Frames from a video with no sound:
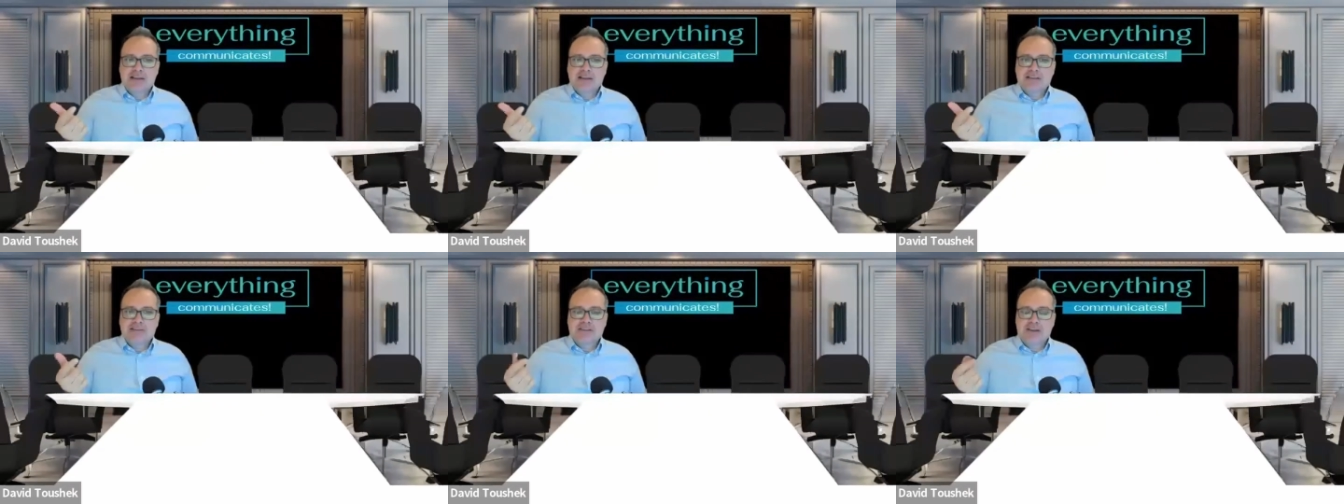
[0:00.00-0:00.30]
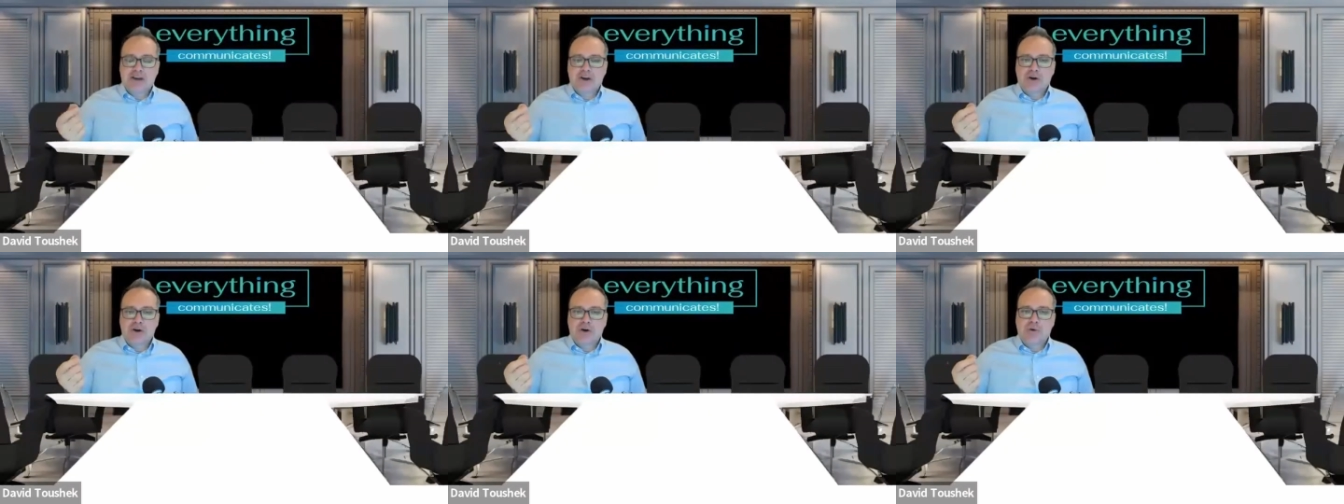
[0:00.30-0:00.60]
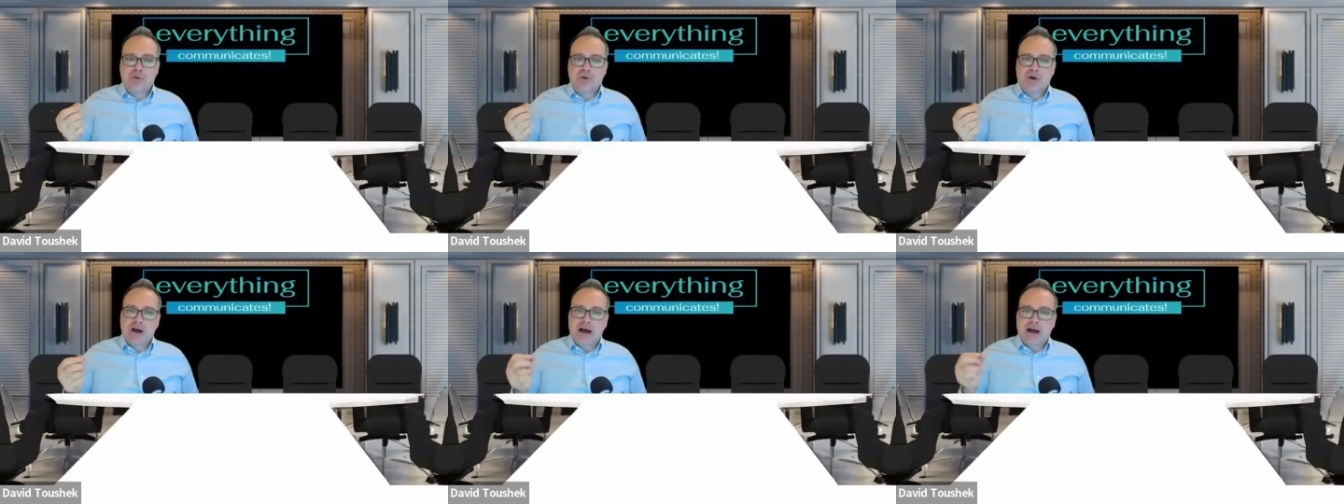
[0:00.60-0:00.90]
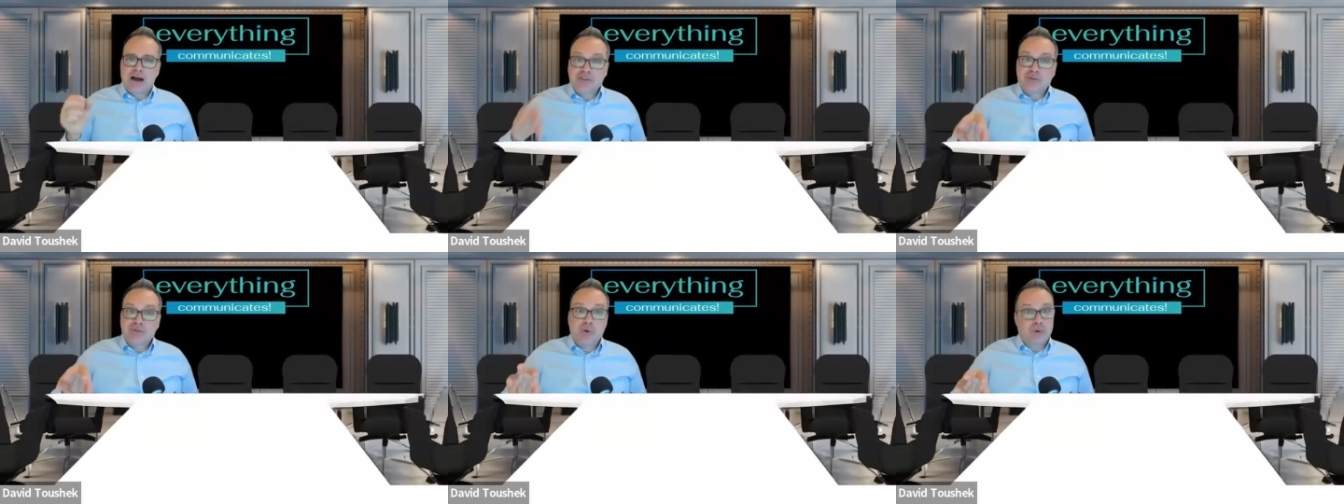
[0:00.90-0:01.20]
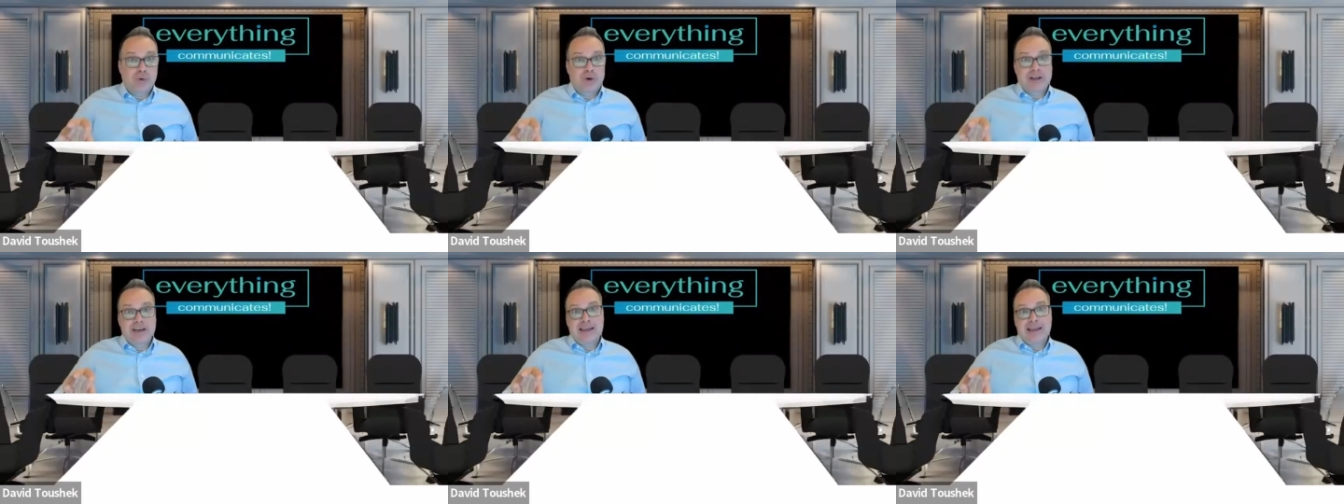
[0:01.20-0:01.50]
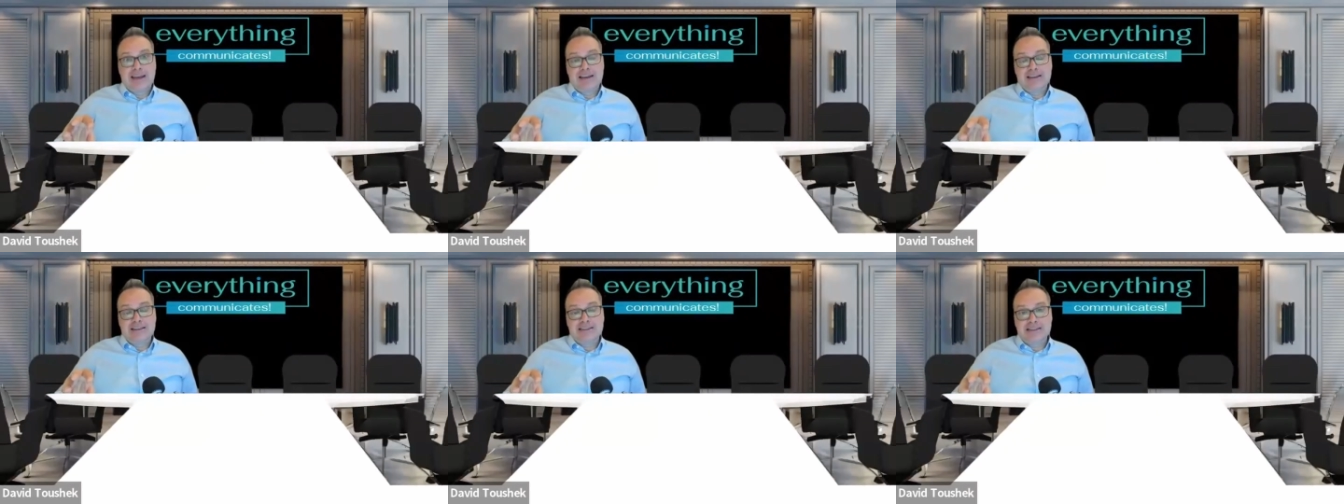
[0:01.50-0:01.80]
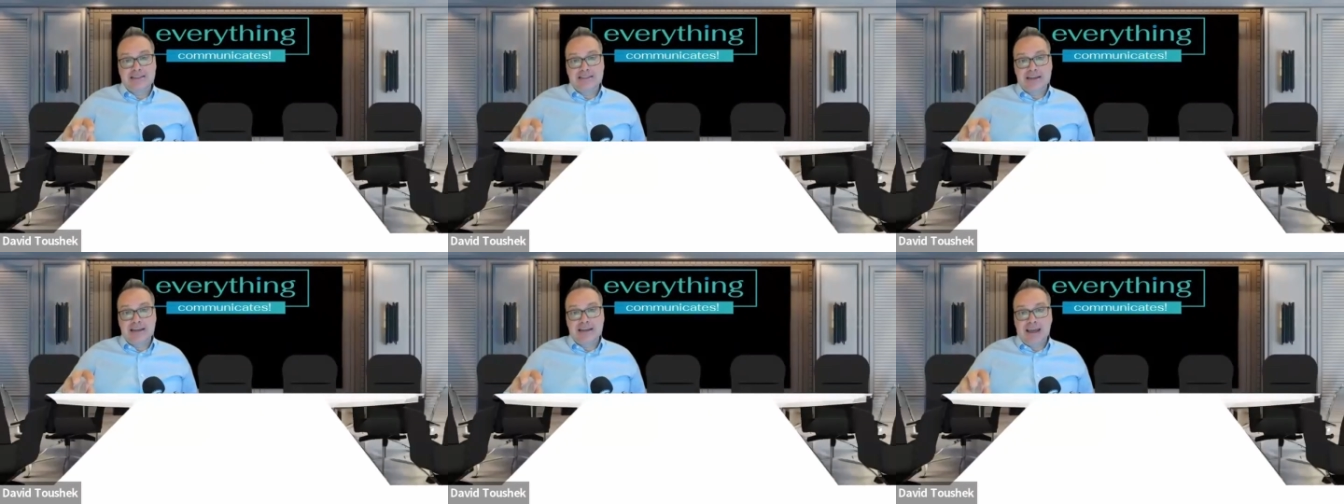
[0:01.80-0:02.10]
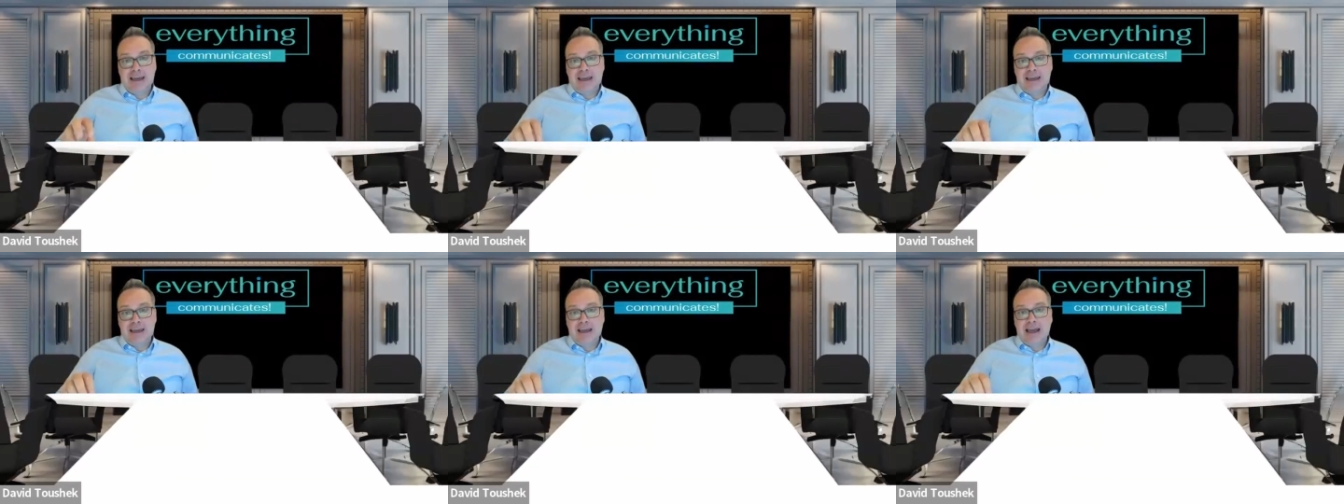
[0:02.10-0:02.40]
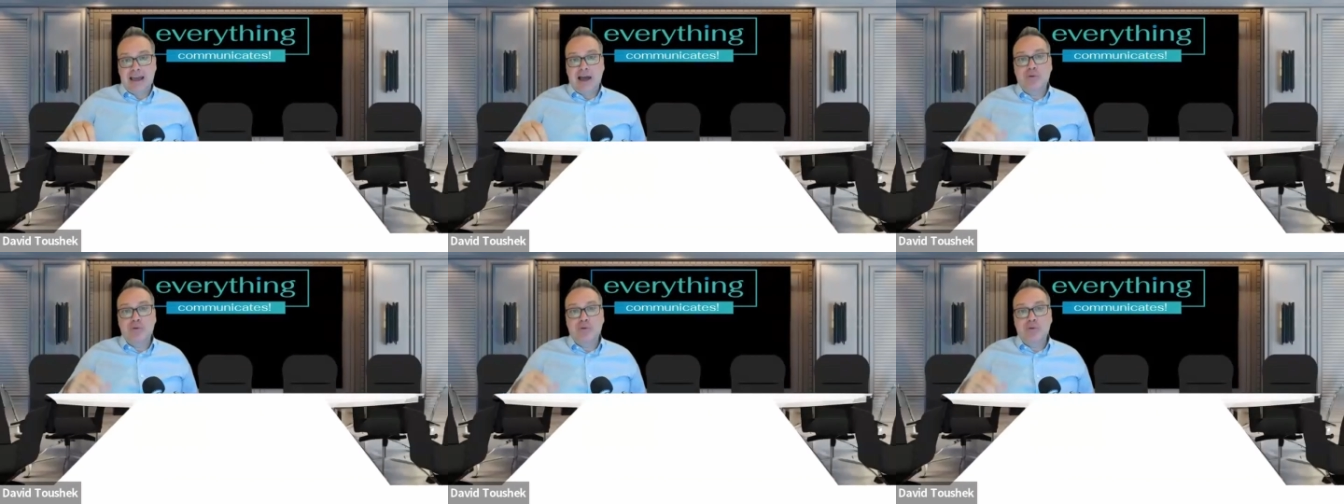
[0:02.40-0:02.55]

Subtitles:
So this is what we're going to get into today.